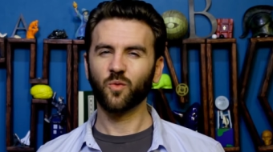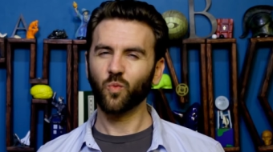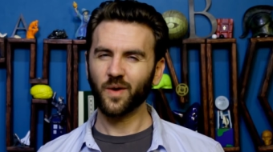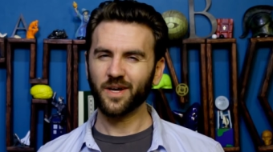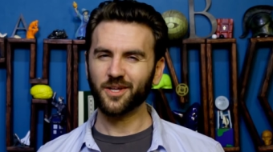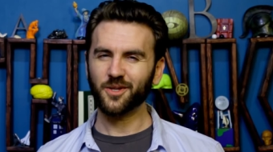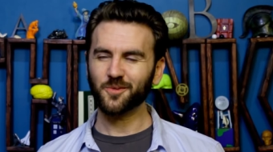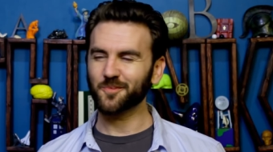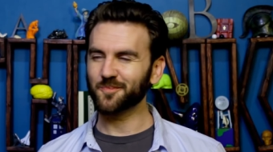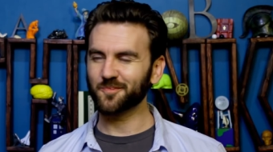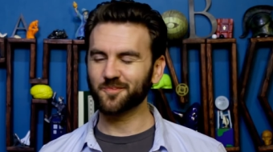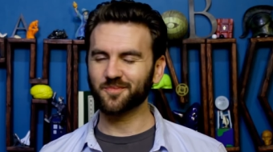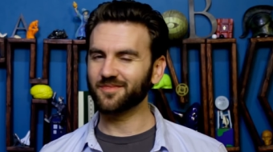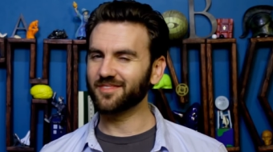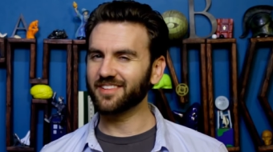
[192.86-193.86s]
Well,
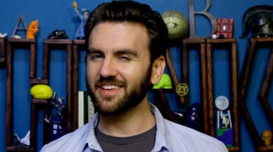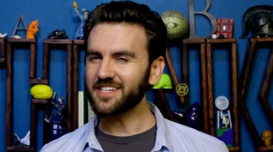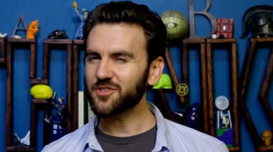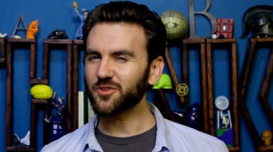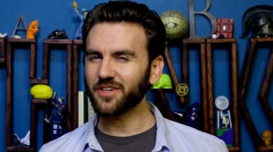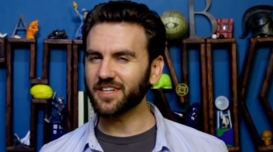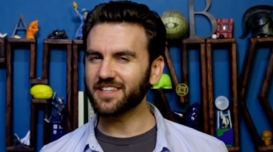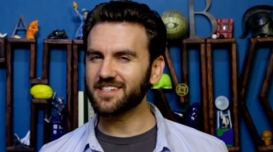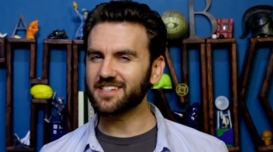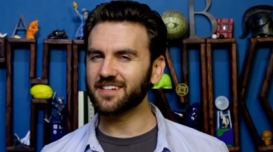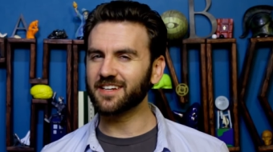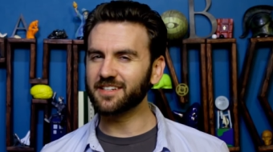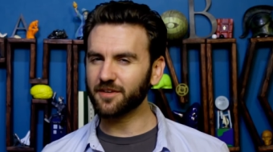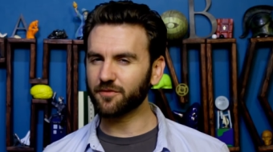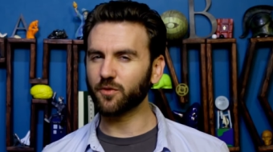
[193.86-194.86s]
let's look at this
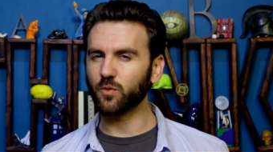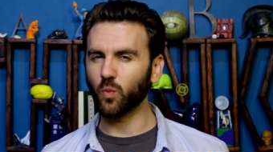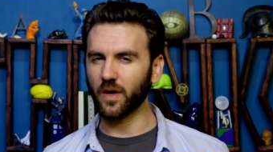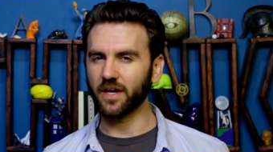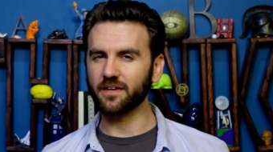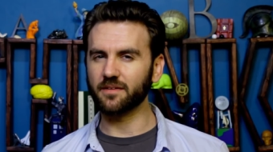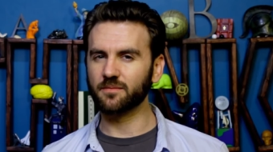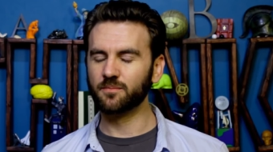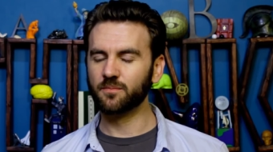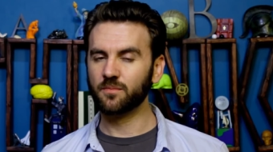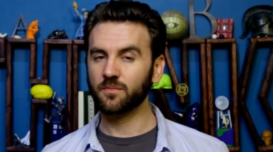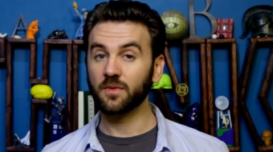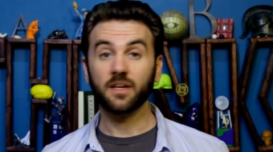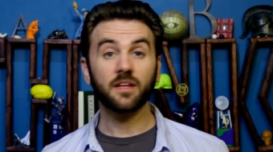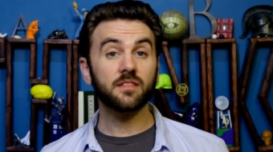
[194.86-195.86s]
in a different way.
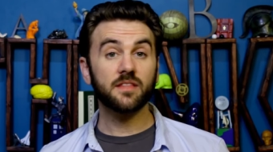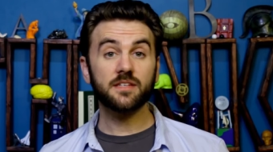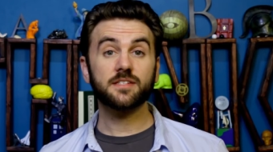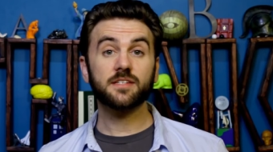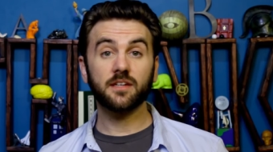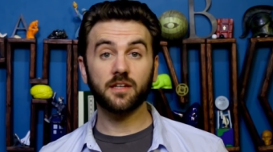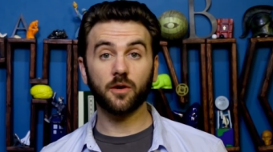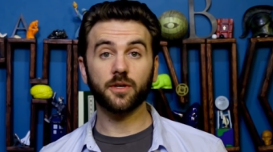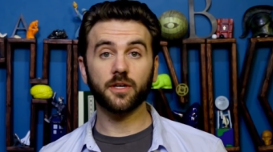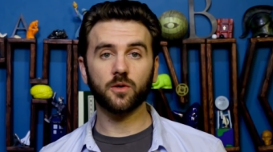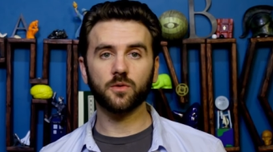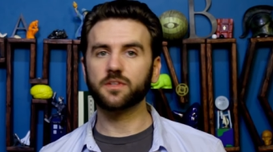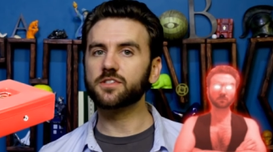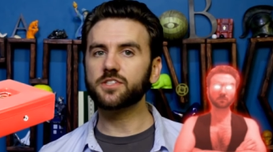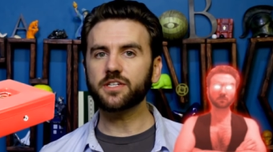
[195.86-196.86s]
In this
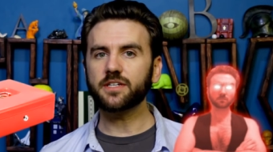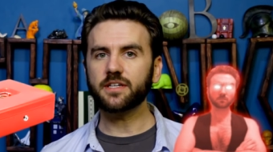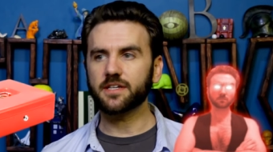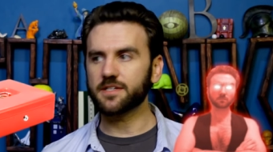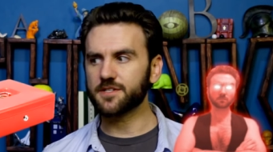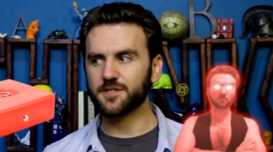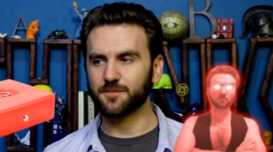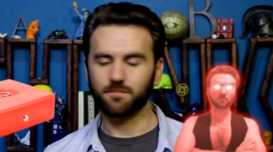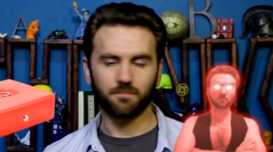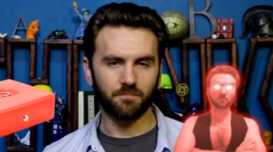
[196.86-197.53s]
scenario, the Genie has